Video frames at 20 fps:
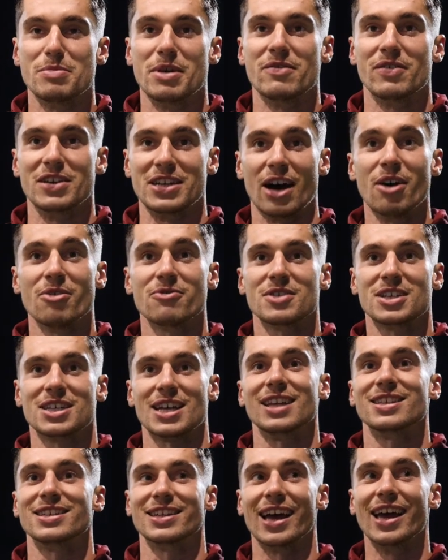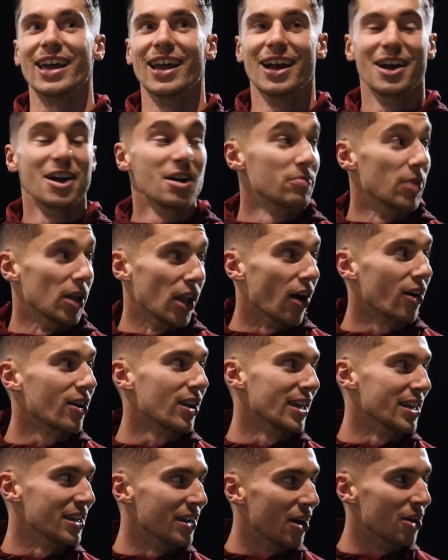a bit of a doubt for Saturday. But
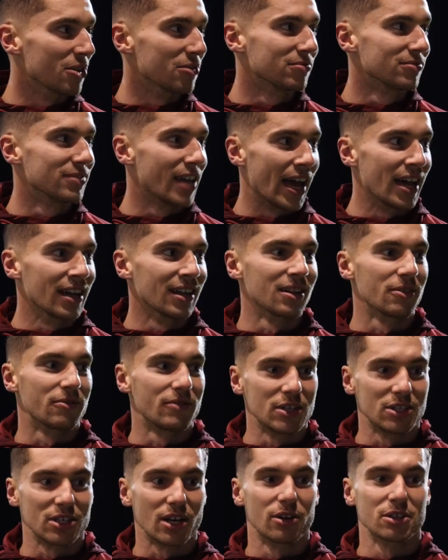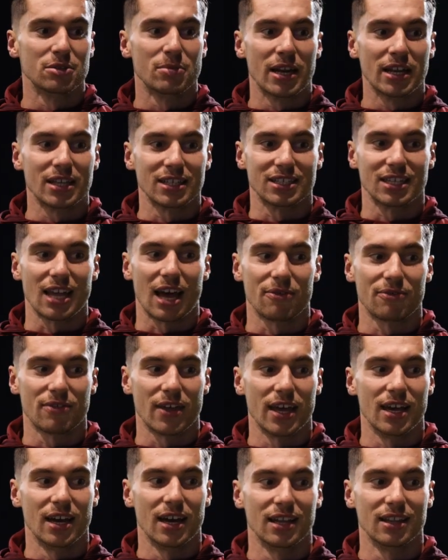luckily, you know, Dale, the physios, the medical staff,
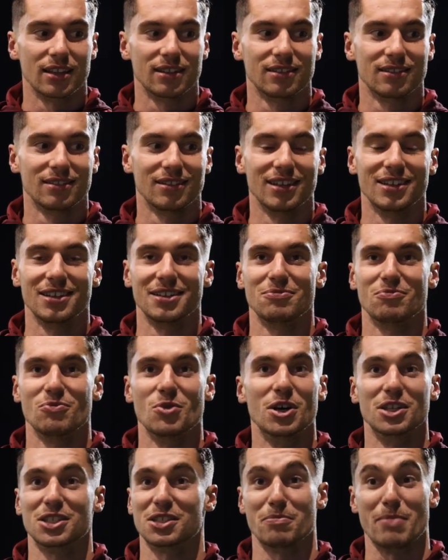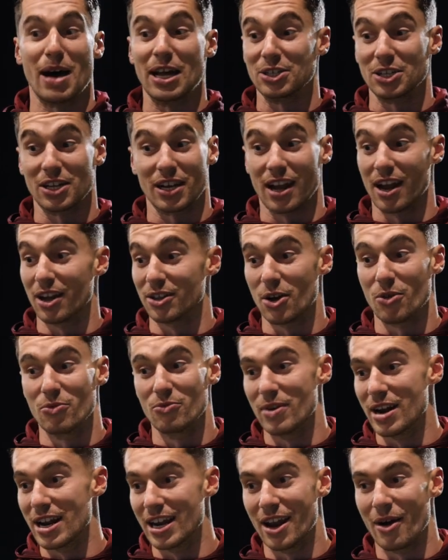they did work some magic, and I
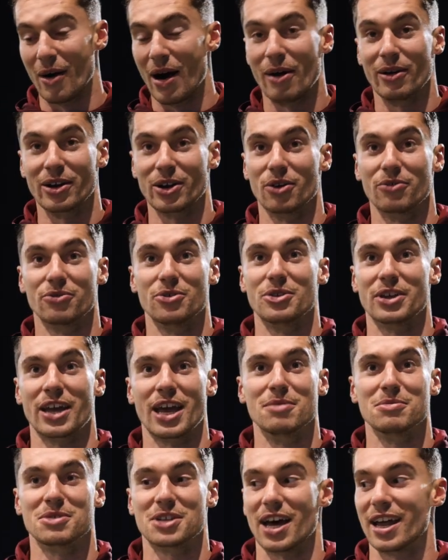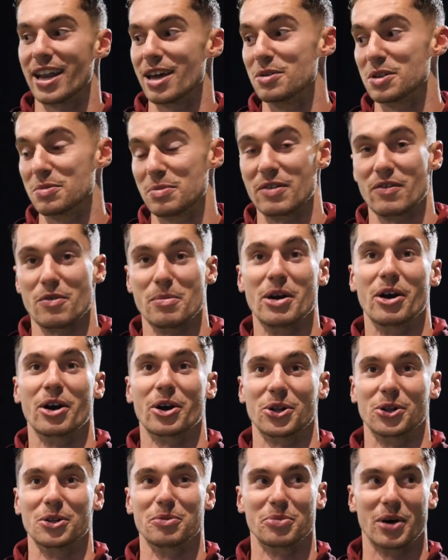don't really know how I got through the game Saturday. It was a bit of a
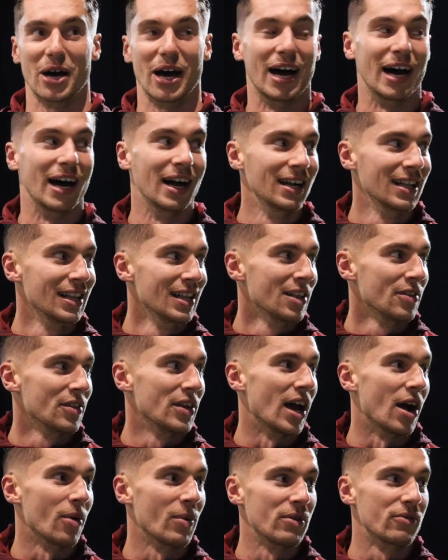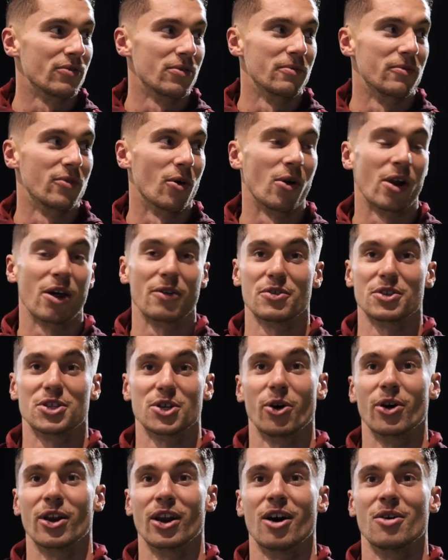miracle. But yeah, I went from falling off the
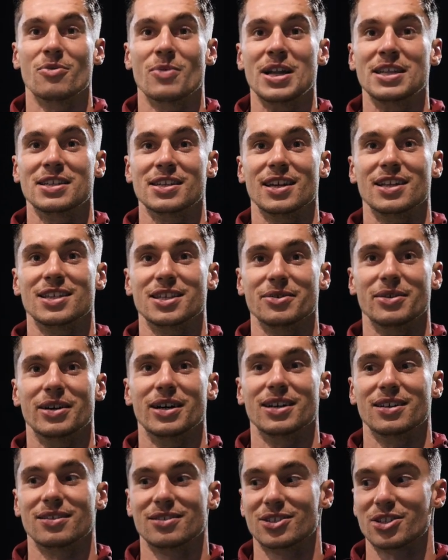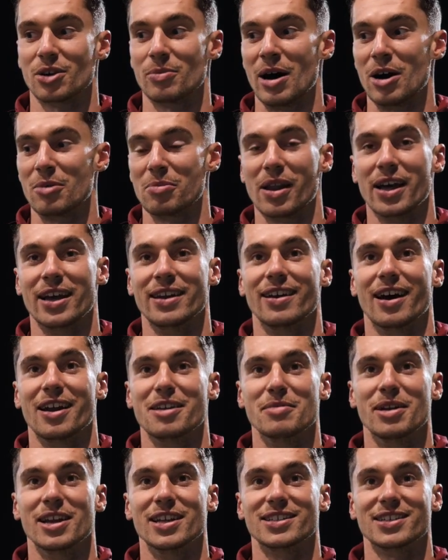toilet on Wednesday to somehow playing
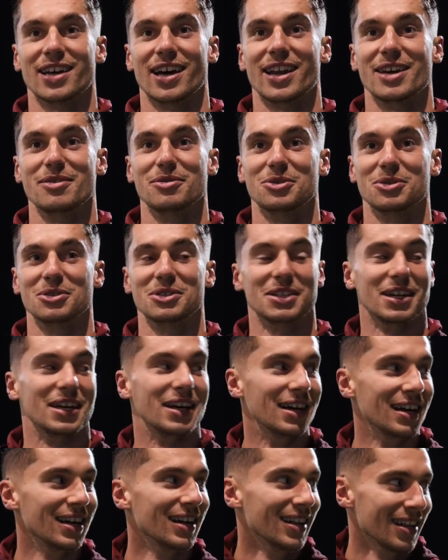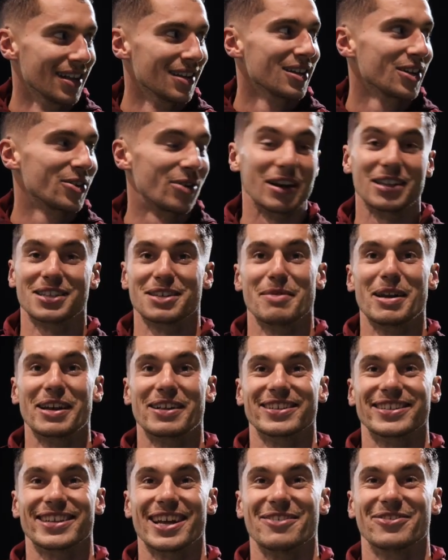90 minutes Saturday, which was credit to the
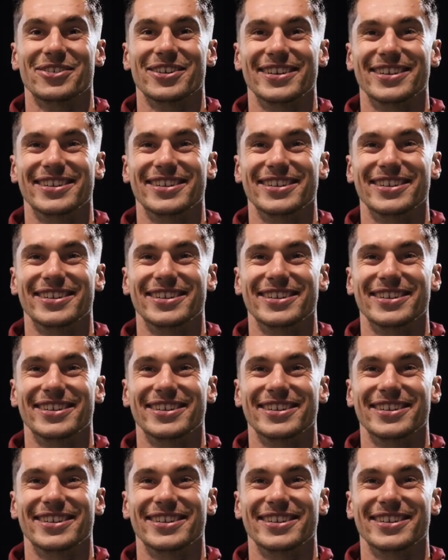medical staff.